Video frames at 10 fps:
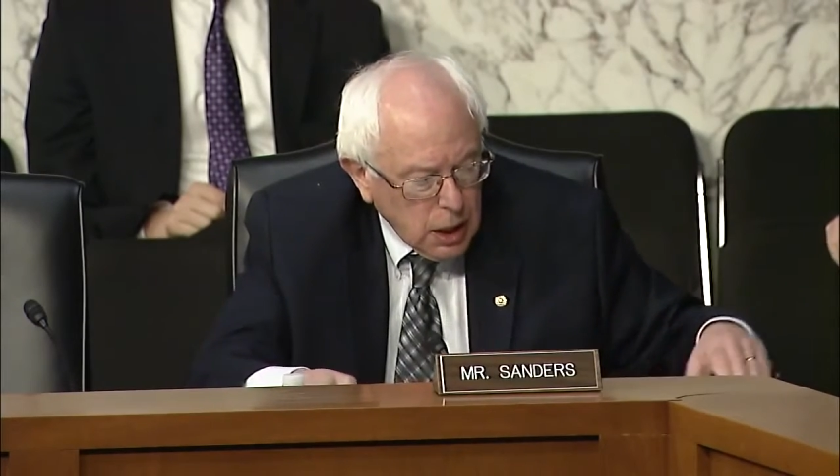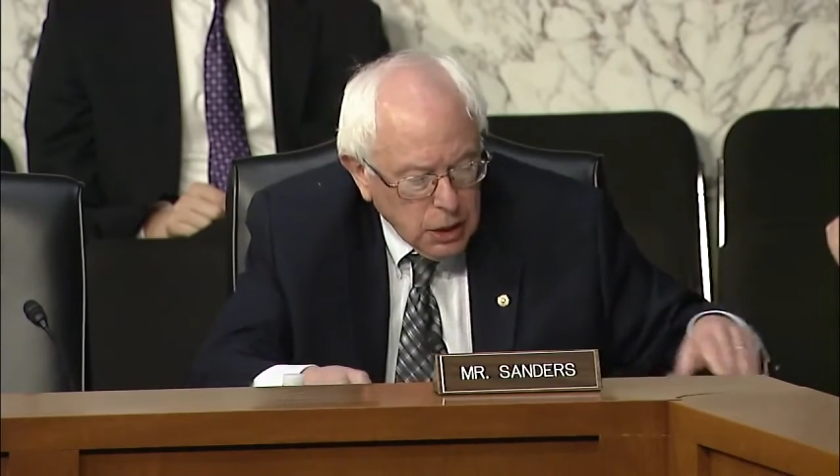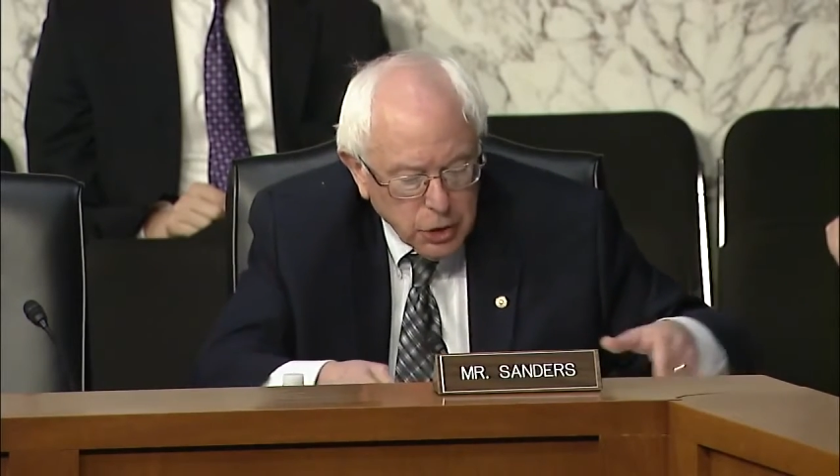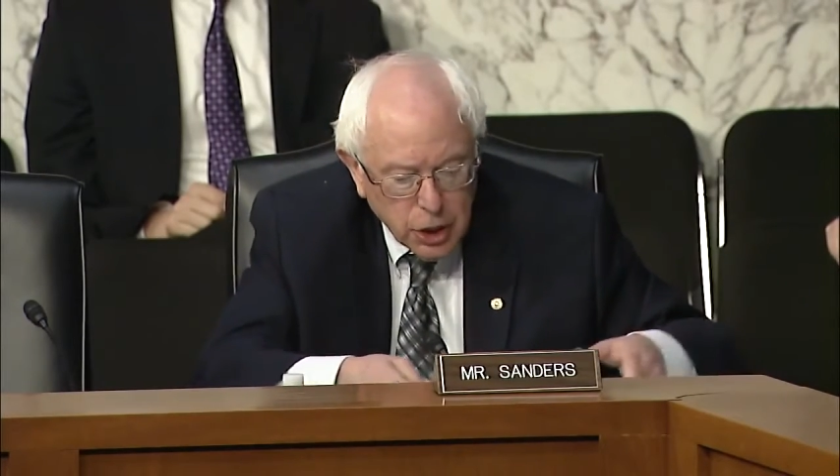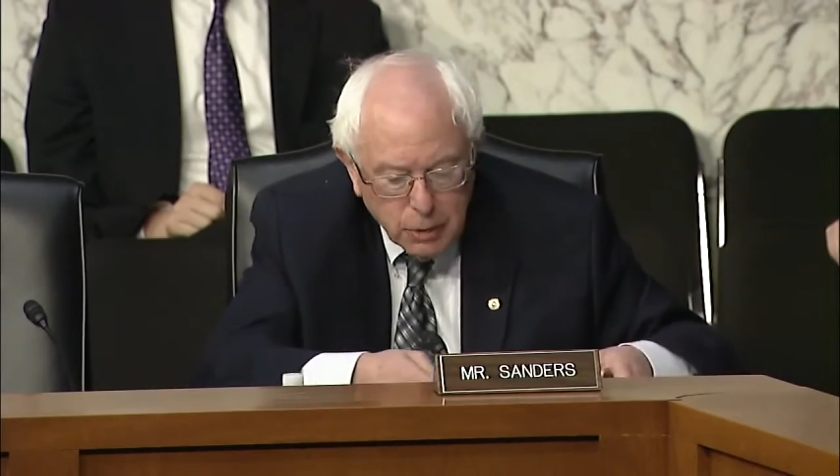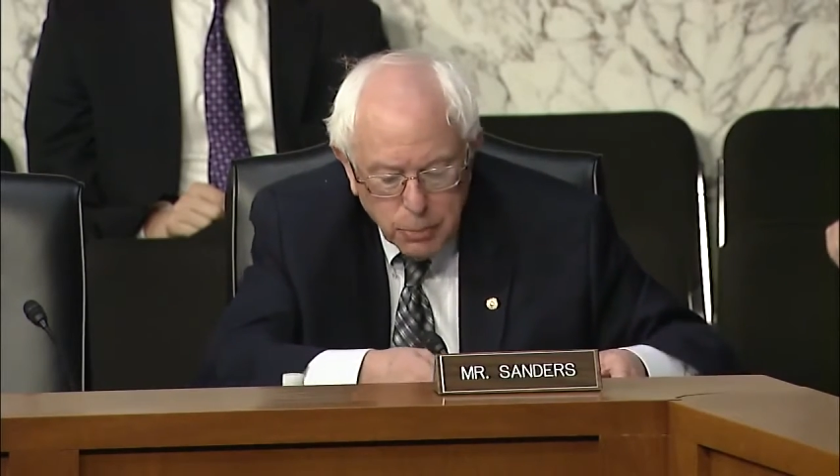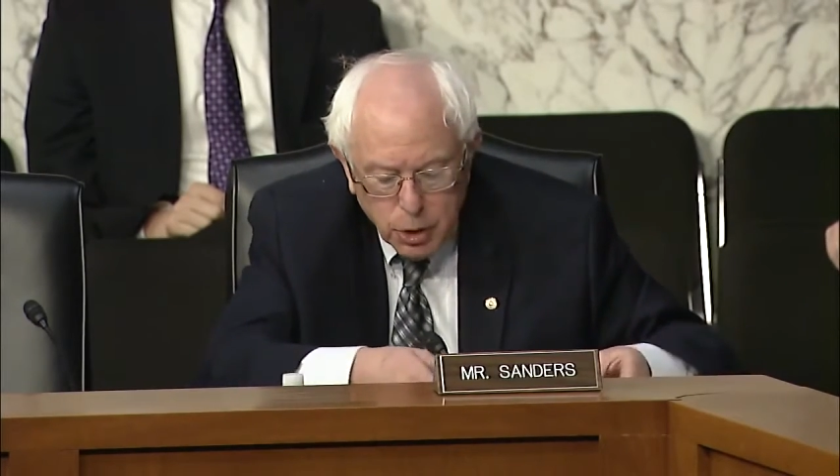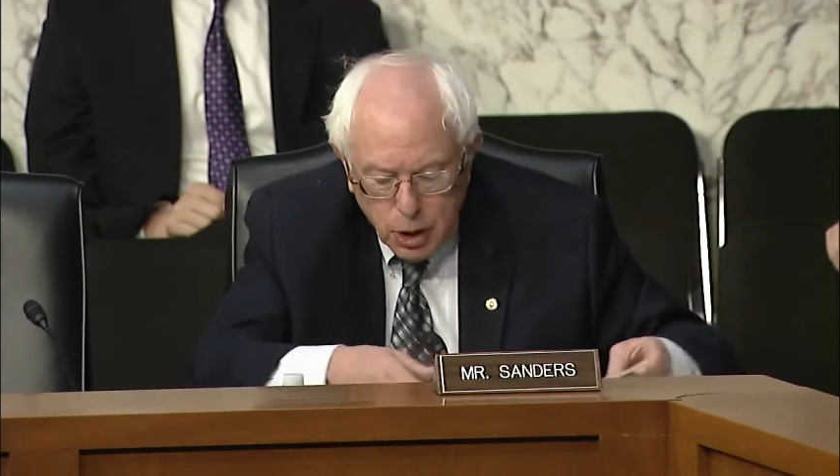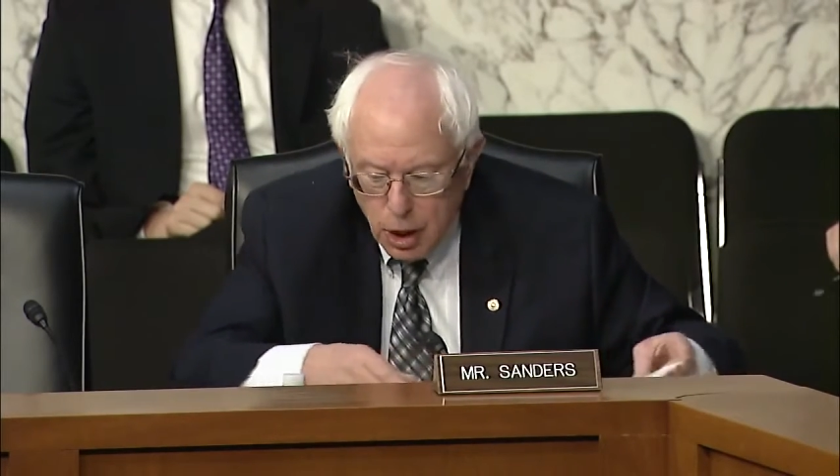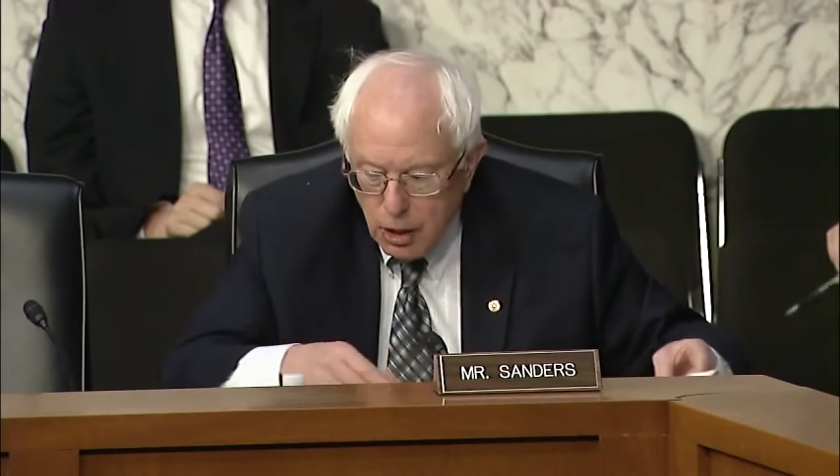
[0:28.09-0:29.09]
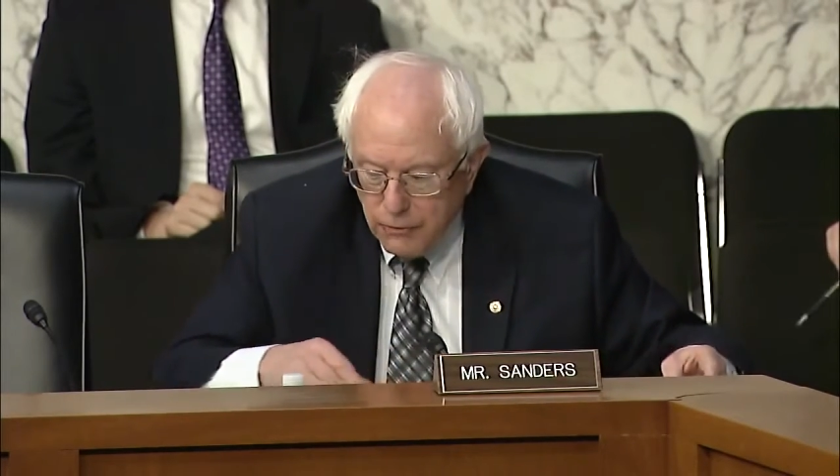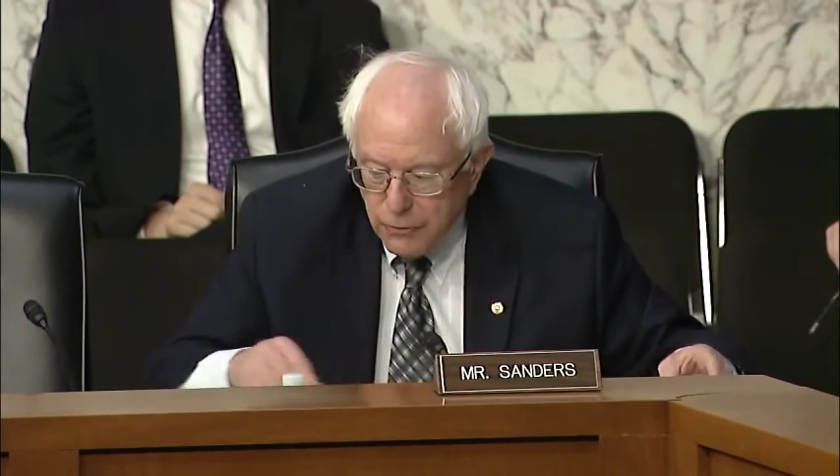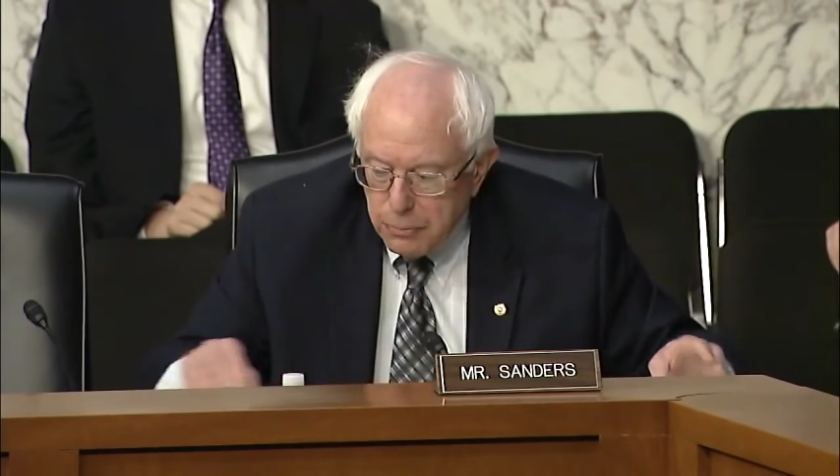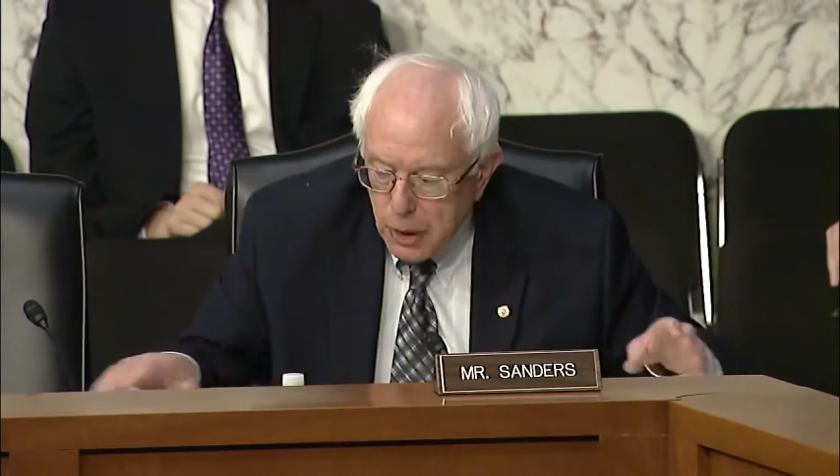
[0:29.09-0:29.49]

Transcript: in the number of